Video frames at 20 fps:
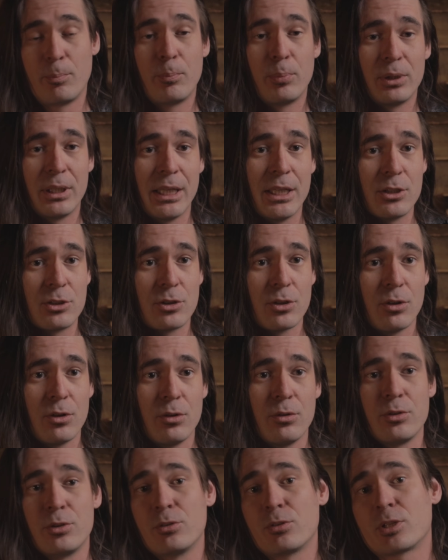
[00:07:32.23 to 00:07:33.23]

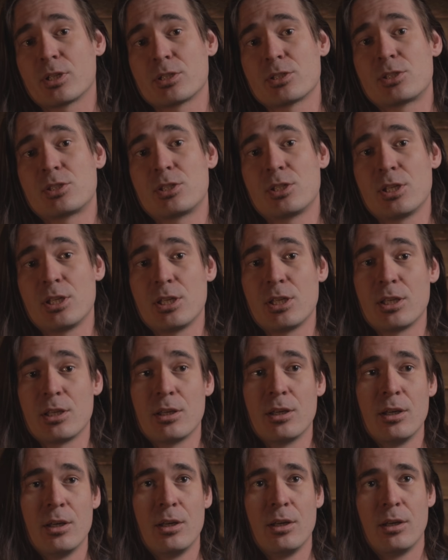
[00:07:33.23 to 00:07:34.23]
Plato, you can
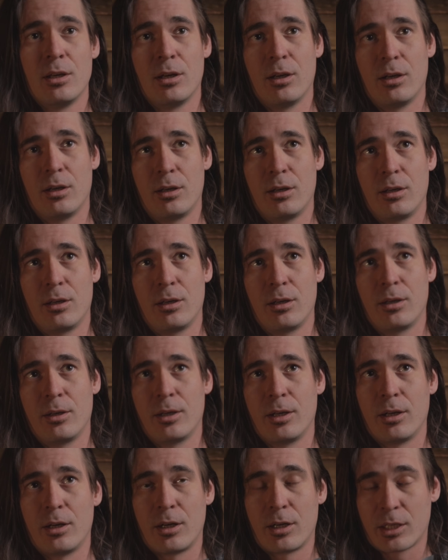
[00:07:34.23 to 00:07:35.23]
see
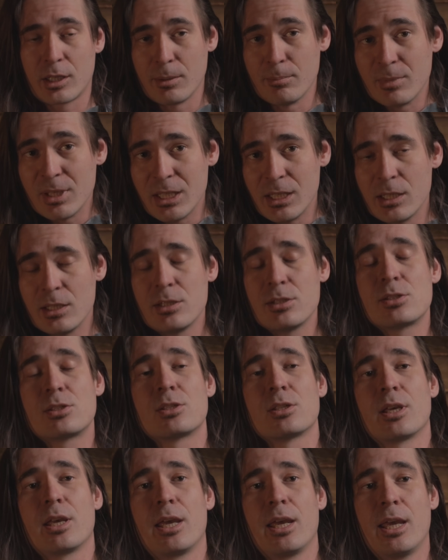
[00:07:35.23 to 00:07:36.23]

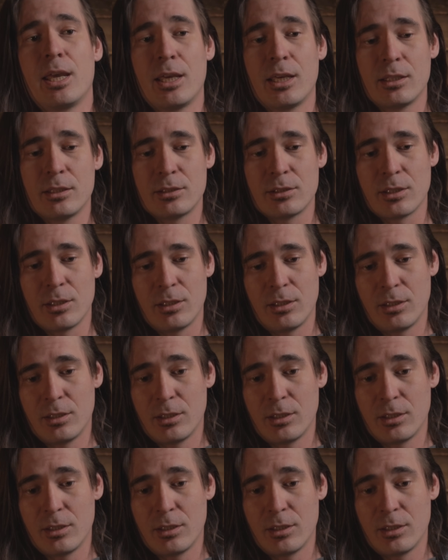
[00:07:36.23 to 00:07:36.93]
Archimedes, and